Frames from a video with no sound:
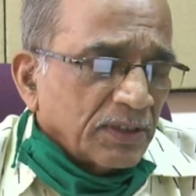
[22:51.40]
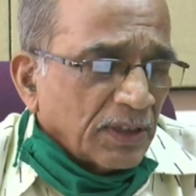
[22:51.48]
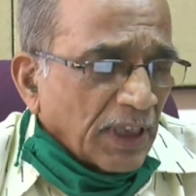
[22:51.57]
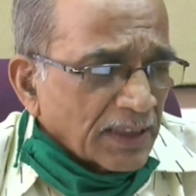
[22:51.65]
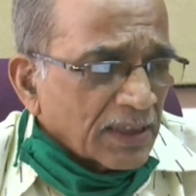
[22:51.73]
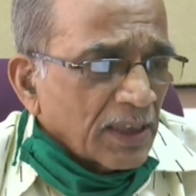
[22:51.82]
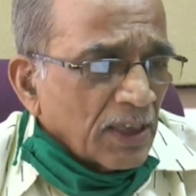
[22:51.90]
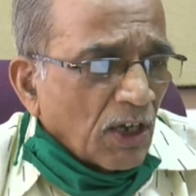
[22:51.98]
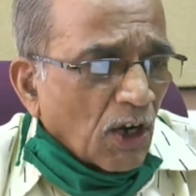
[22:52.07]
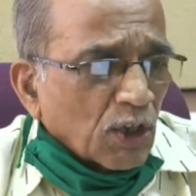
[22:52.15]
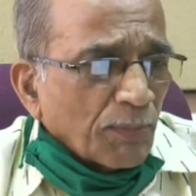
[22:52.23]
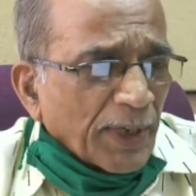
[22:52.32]
Thus,
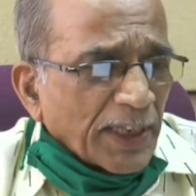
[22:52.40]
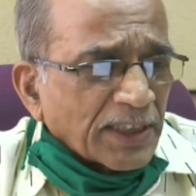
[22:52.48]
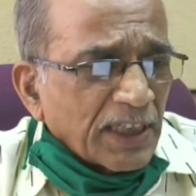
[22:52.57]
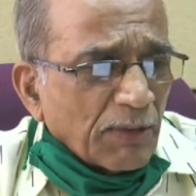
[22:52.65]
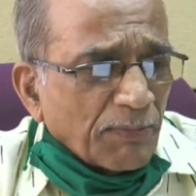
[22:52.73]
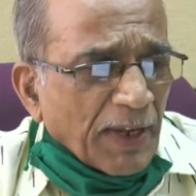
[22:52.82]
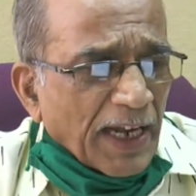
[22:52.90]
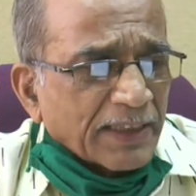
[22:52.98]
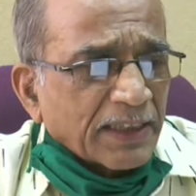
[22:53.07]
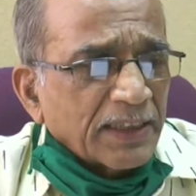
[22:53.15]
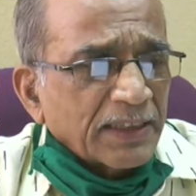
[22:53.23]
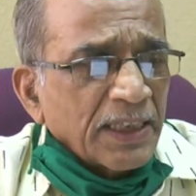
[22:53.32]
occupational
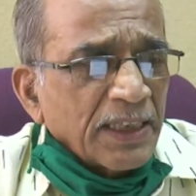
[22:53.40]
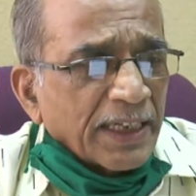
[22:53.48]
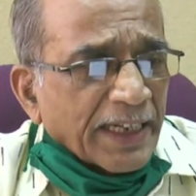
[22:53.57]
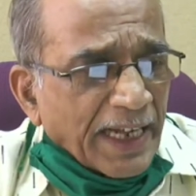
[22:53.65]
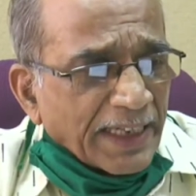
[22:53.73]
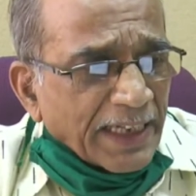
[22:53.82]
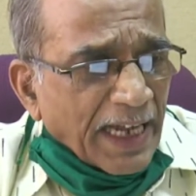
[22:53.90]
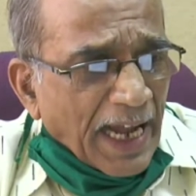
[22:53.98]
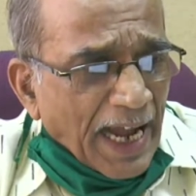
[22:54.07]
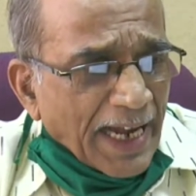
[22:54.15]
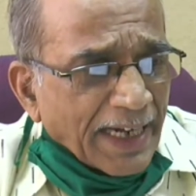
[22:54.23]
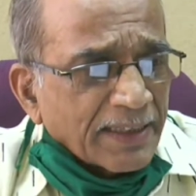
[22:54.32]
factors can
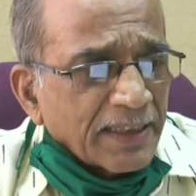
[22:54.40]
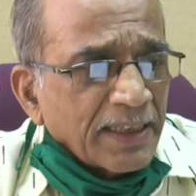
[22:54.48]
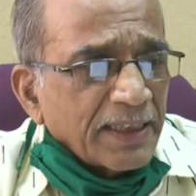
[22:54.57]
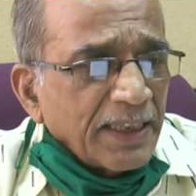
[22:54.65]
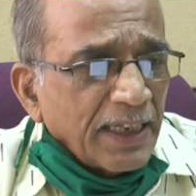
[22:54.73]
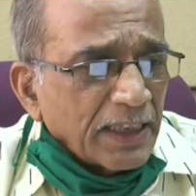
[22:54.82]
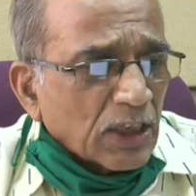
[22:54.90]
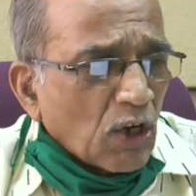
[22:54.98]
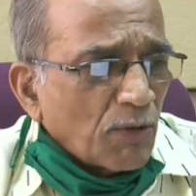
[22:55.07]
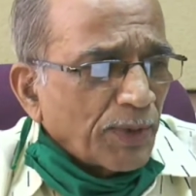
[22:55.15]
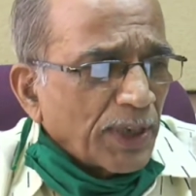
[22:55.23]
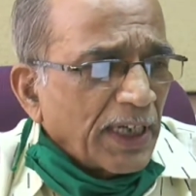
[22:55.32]
act in
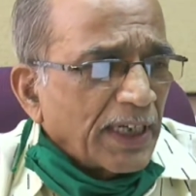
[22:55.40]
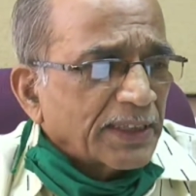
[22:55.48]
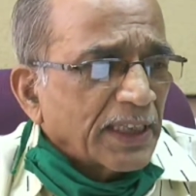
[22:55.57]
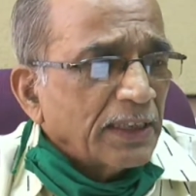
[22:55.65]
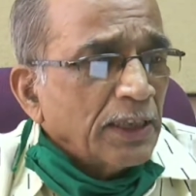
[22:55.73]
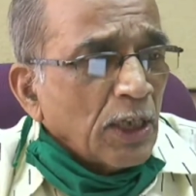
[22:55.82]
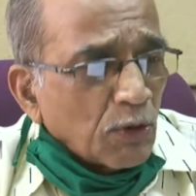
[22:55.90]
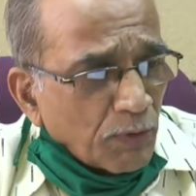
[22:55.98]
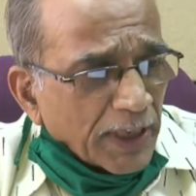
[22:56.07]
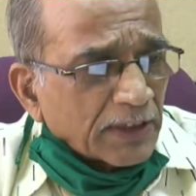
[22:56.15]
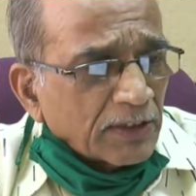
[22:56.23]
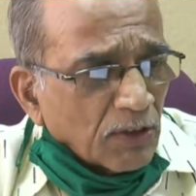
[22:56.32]
combination
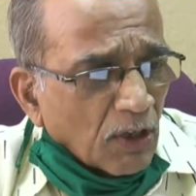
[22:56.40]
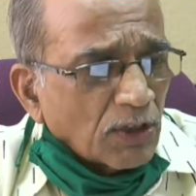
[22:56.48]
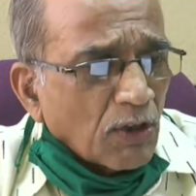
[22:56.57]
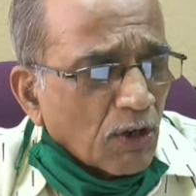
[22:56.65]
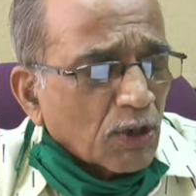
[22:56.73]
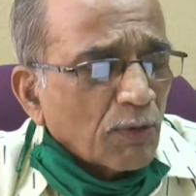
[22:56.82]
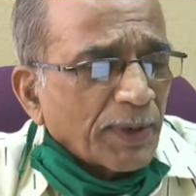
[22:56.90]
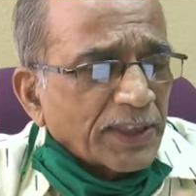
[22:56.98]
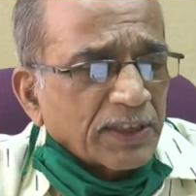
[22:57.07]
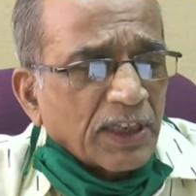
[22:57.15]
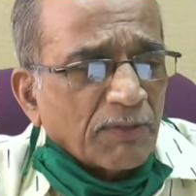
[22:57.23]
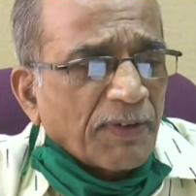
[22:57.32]
with
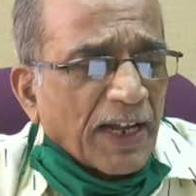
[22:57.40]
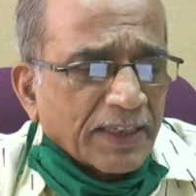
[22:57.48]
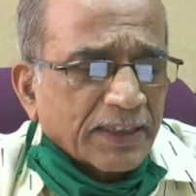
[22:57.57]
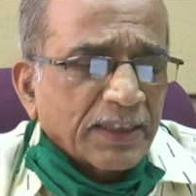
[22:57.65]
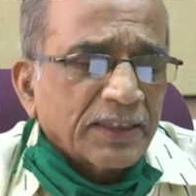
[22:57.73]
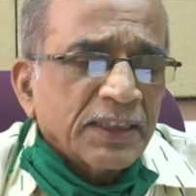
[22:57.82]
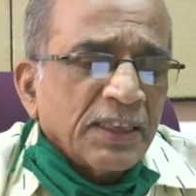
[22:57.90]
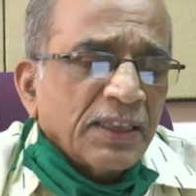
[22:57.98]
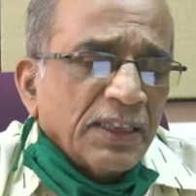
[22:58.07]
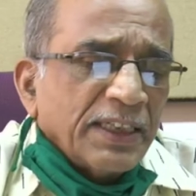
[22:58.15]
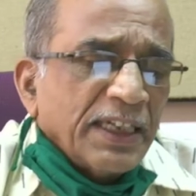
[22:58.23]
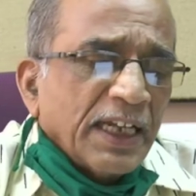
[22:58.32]
non-occupational factors,
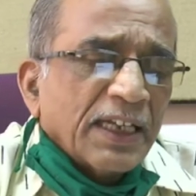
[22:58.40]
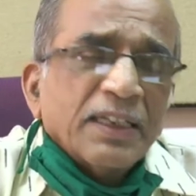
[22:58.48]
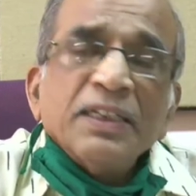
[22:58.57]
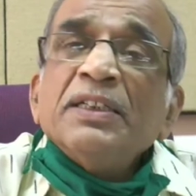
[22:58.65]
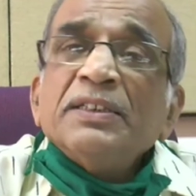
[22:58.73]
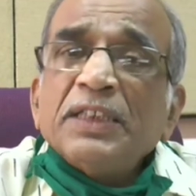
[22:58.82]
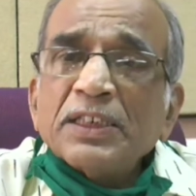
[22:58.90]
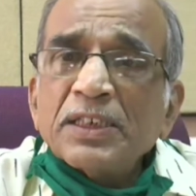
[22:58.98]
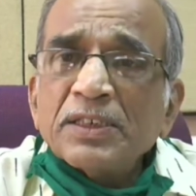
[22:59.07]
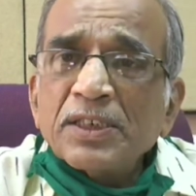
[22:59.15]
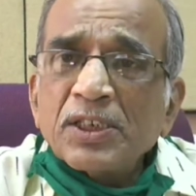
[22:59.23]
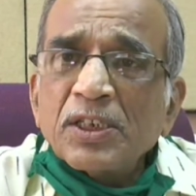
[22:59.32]
here
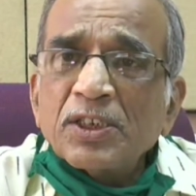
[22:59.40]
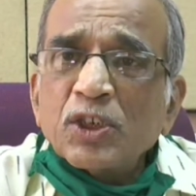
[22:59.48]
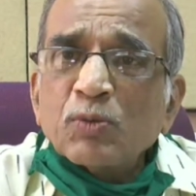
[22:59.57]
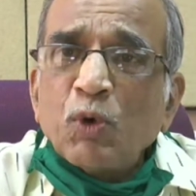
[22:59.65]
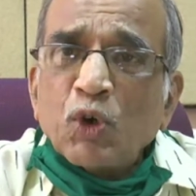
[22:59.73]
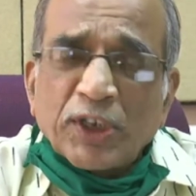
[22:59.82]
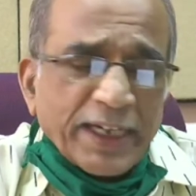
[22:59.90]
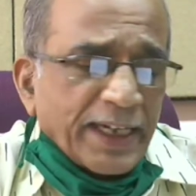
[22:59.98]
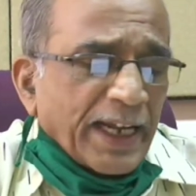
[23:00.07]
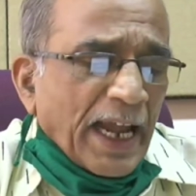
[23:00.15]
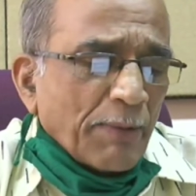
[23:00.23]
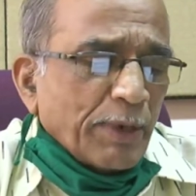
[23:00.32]
the
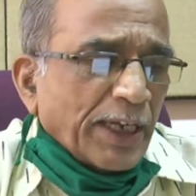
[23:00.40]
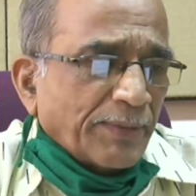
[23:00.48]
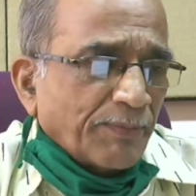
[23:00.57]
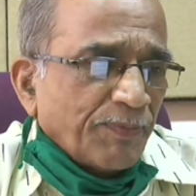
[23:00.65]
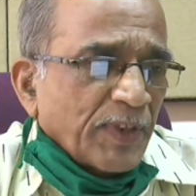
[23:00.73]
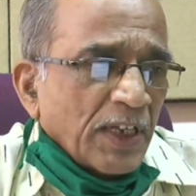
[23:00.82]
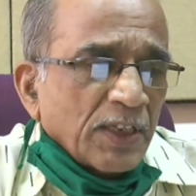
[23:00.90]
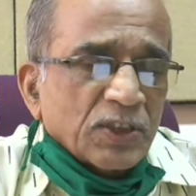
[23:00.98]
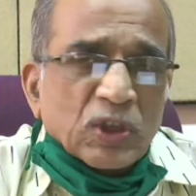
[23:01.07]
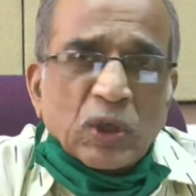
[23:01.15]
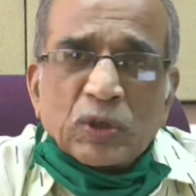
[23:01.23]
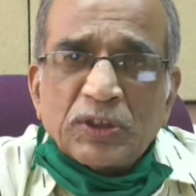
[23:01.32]
smoking habit.
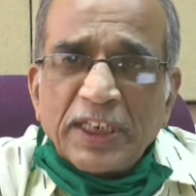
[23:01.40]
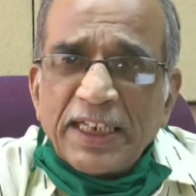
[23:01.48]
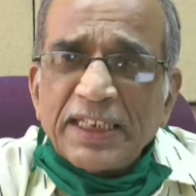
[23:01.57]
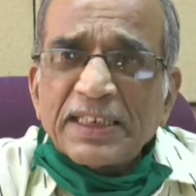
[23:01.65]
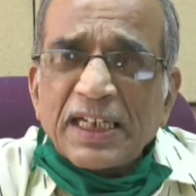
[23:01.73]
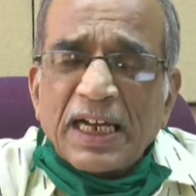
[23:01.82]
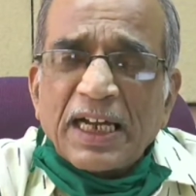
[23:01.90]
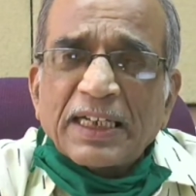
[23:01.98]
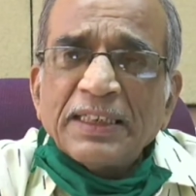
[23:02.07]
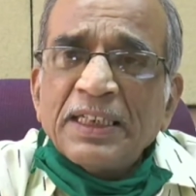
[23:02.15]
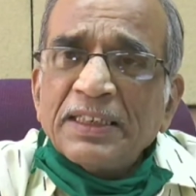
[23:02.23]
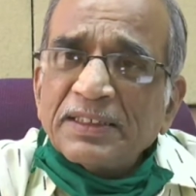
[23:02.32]
So these
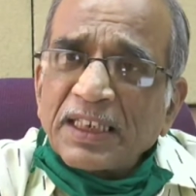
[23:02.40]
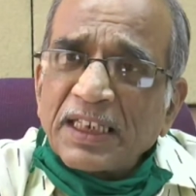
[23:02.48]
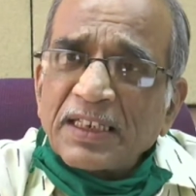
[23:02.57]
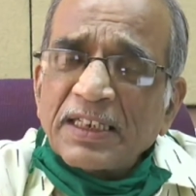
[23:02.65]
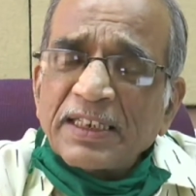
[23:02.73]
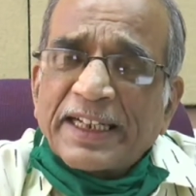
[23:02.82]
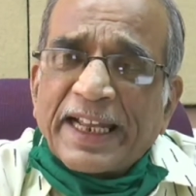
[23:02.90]
are certain